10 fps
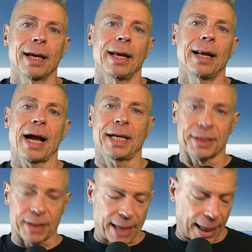Now, here's
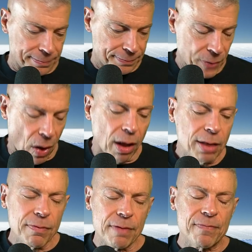the thing. All
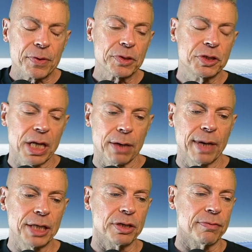of the first
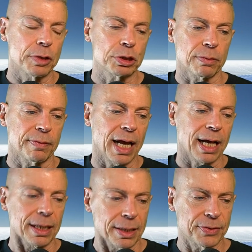generation virtual
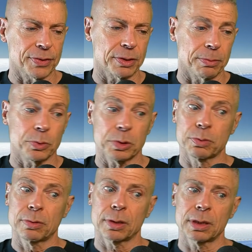reality systems, which
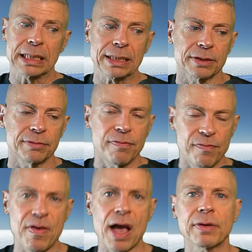were either
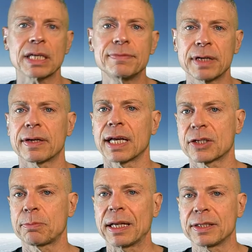very, very
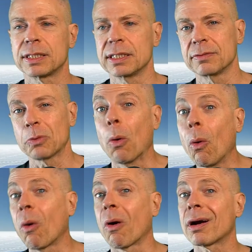expensive
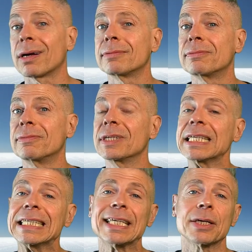or
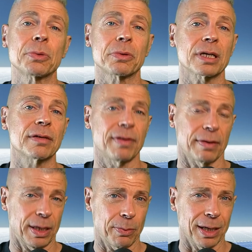really didn't work
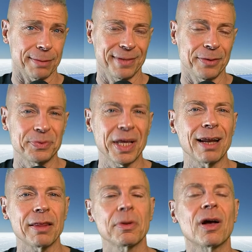very well. Now, none
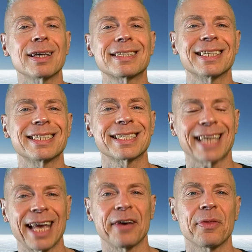of them got to the
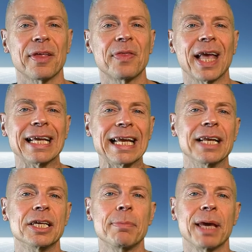scale that they
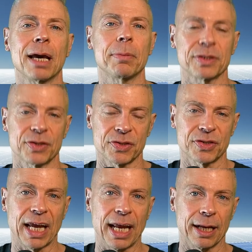needed to be able to
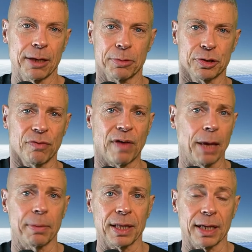sustain commercial
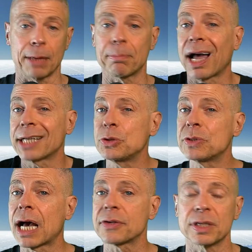viability. And by two
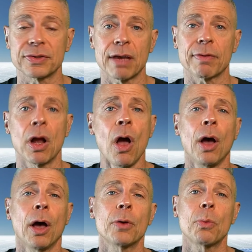thousand seven,
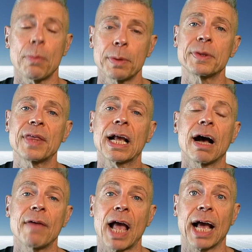what we would think
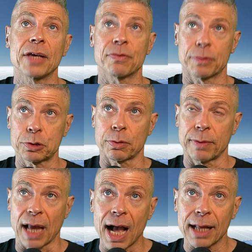of as virtual
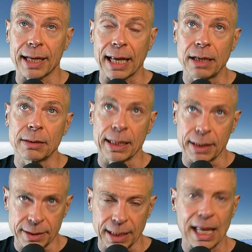reality, at
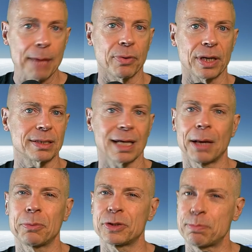least at that point in
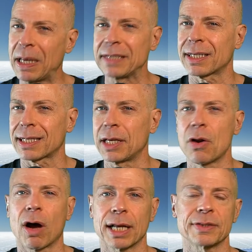time, was basically
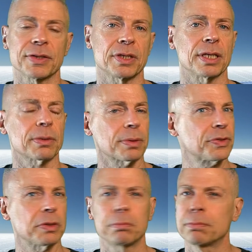non-existent. There were
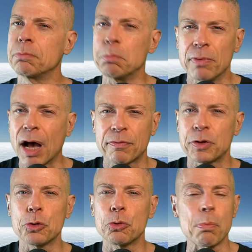some, a
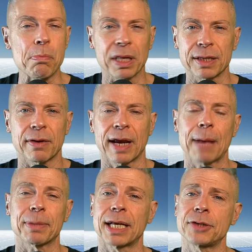few military
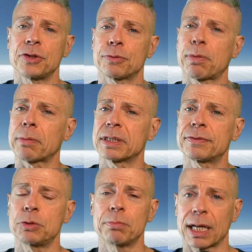applications, probably a
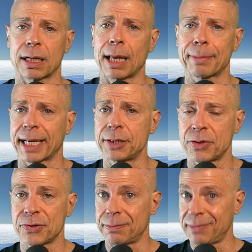few medical
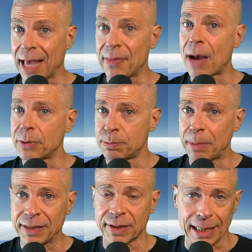applications, and, and that was
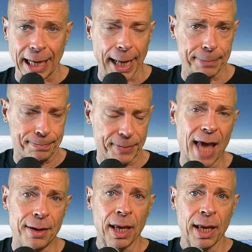basically it. And